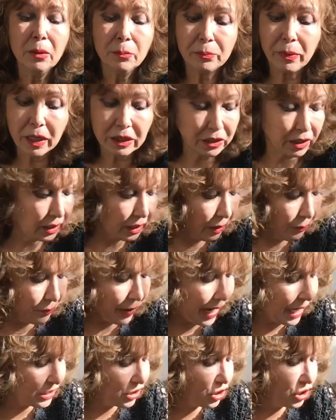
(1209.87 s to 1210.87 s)
But
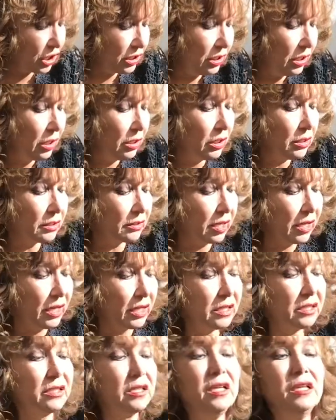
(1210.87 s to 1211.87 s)
imagine
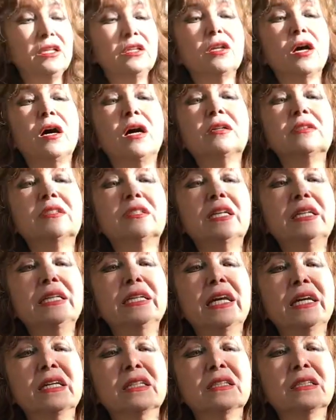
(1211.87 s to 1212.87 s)
13,000
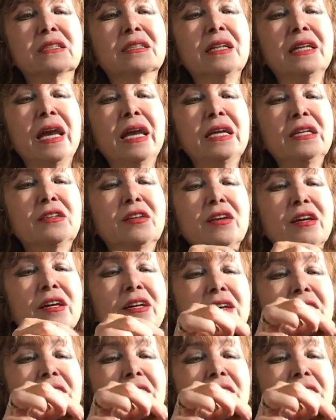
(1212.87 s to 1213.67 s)
years later,